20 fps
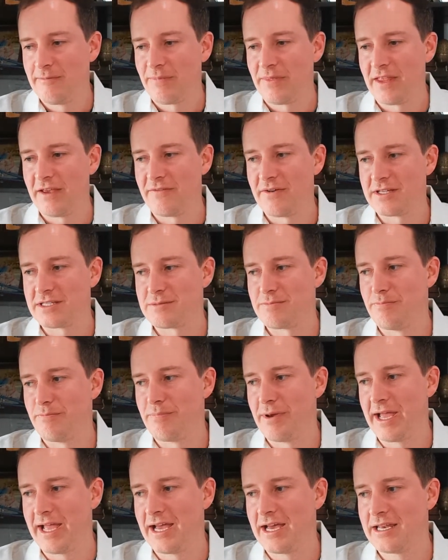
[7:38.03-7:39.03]
If it's
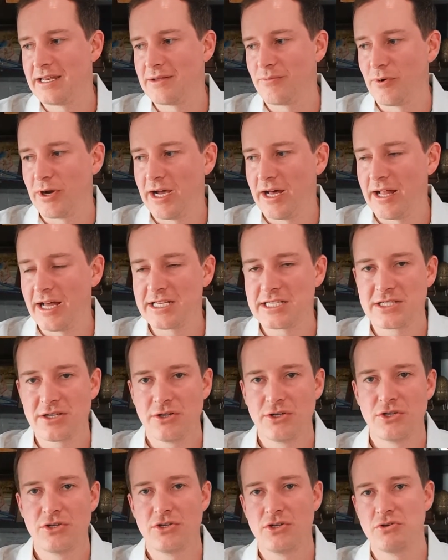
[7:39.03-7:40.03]
banned, well, I
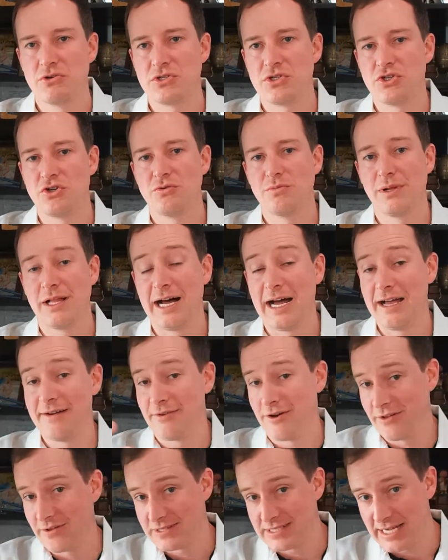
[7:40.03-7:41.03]
still do YouTube live
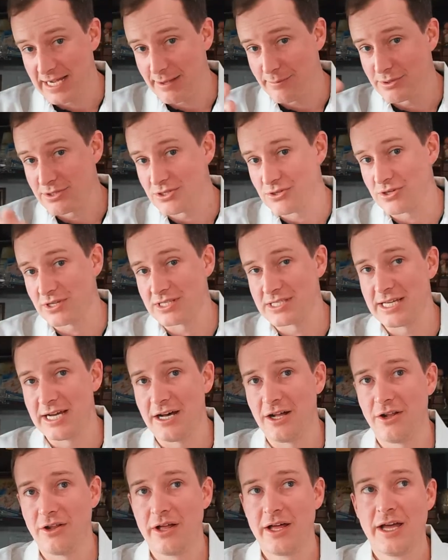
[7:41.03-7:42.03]
all the time, as you can
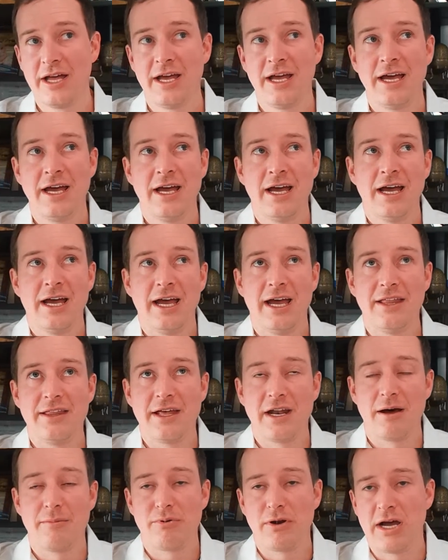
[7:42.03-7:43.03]
tell. And
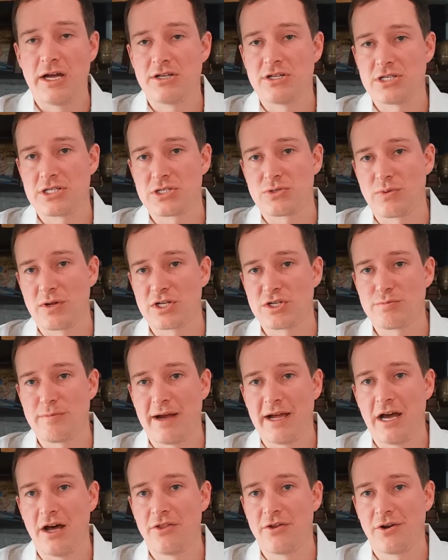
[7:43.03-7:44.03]
then I'll probably just switch
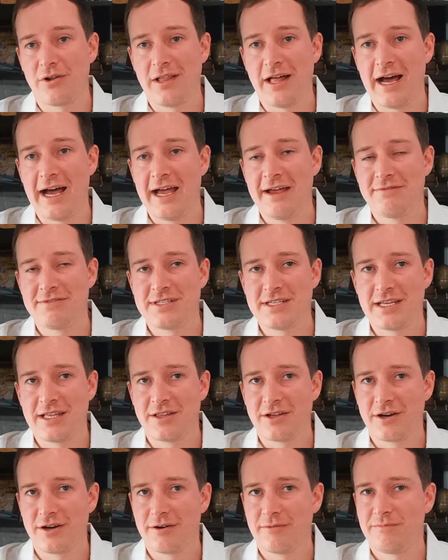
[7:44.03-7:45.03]
my other live to
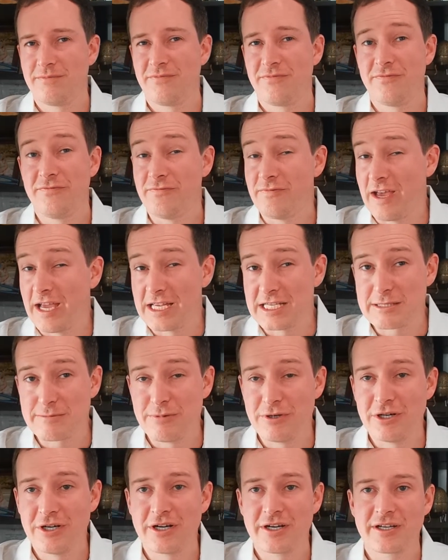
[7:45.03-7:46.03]
either
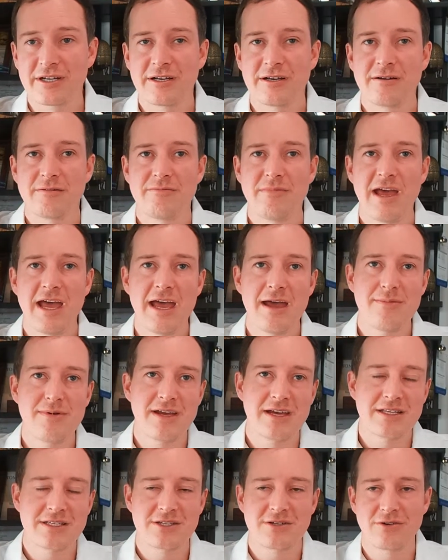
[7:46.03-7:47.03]
Facebook,
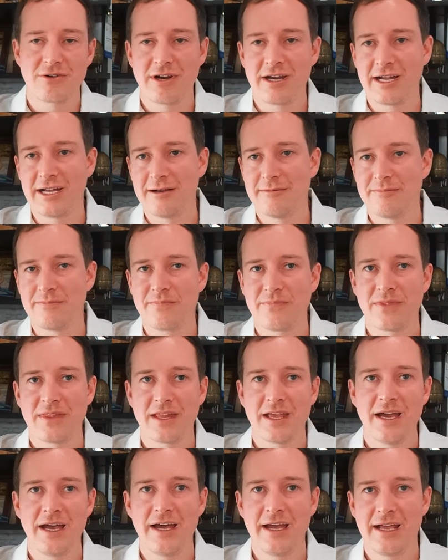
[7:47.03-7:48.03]
maybe Instagram,
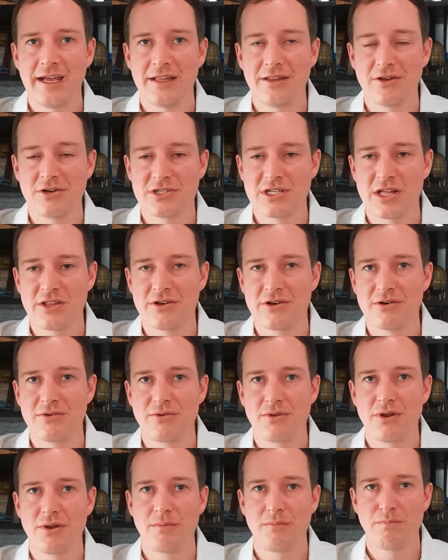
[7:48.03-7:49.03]
uh, and there's
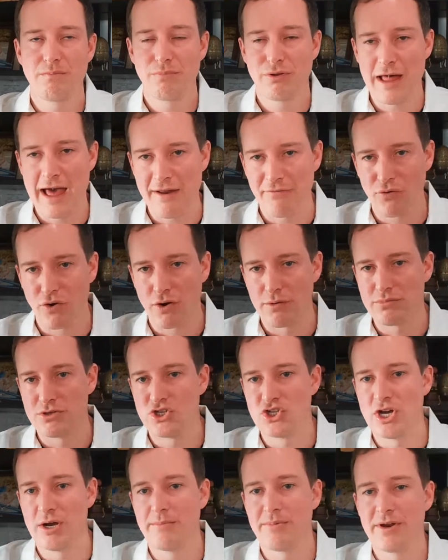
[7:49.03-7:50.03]
other
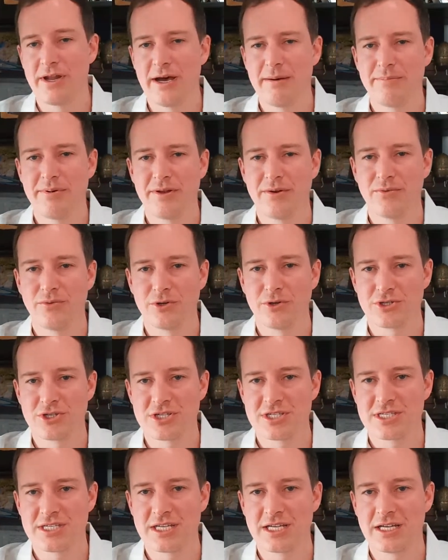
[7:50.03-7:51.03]
platforms jumping up, and
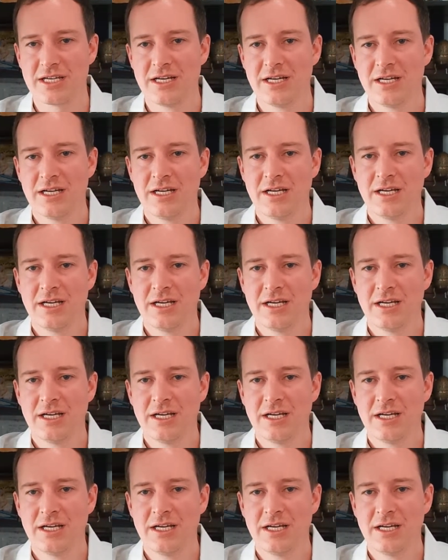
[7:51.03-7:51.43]
we'll just see.